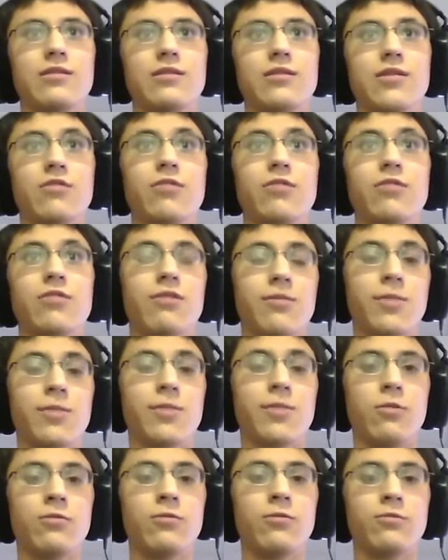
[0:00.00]
Wii
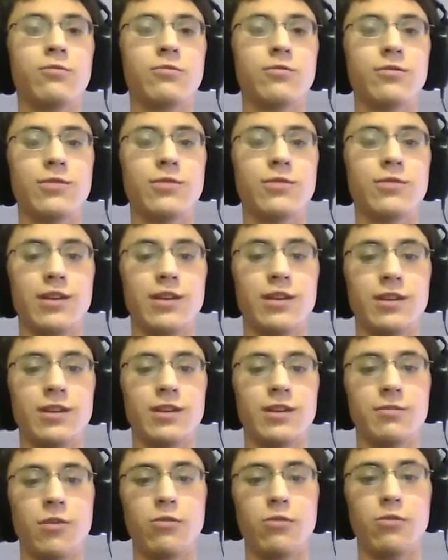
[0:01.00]
Remote,
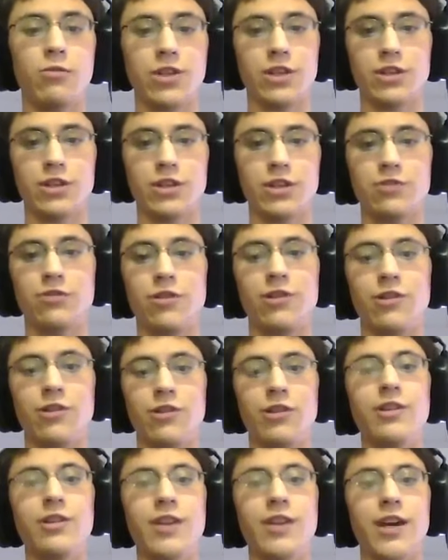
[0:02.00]
the motion
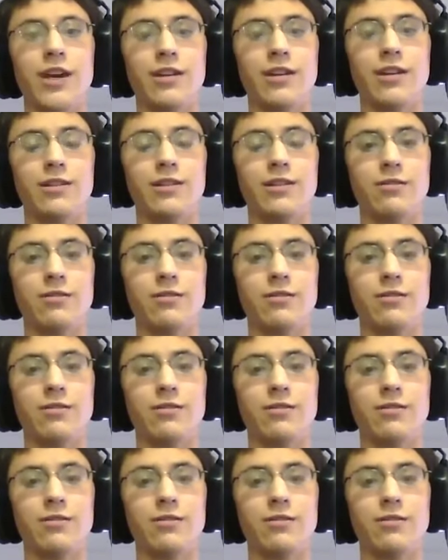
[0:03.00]
controller that